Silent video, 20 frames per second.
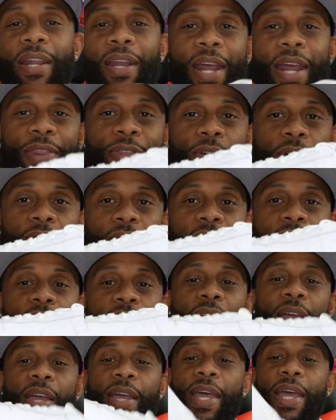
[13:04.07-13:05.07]
of leather,
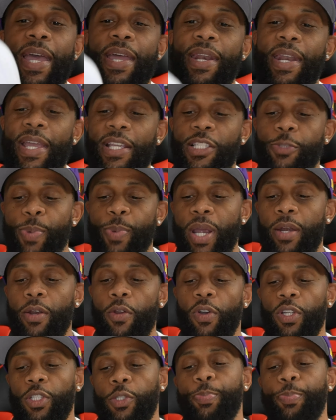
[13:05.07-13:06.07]
and they spare
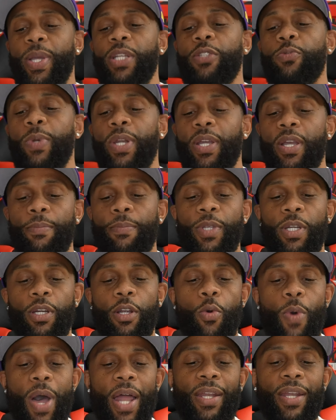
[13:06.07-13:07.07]
no expense when it comes to the
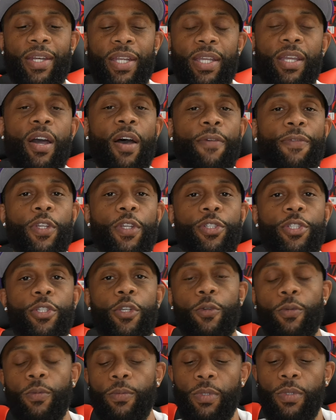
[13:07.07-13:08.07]
quality of the
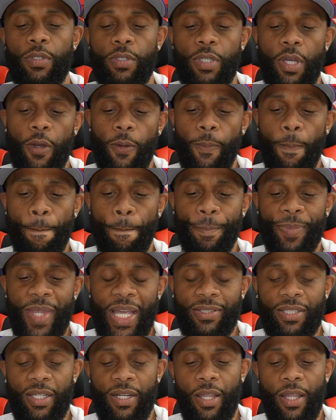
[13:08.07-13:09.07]
shoe. So
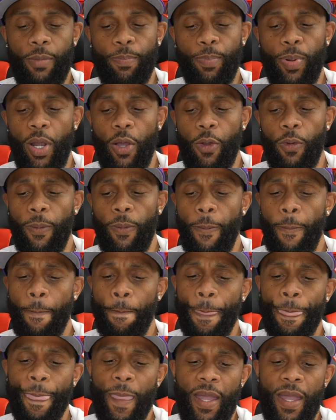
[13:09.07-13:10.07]
that's another pro.
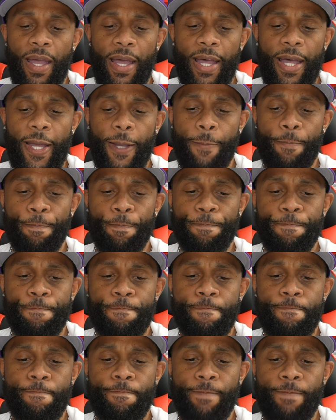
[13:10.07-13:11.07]
Um,
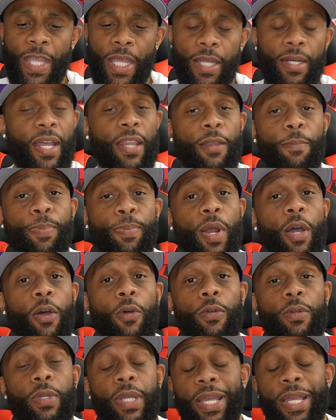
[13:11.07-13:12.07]
another
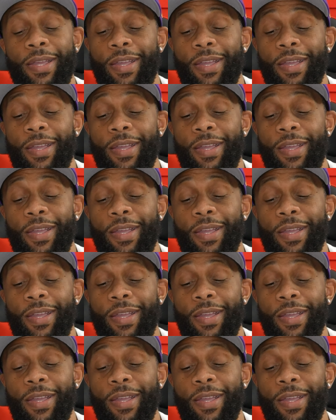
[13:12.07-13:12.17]
pro,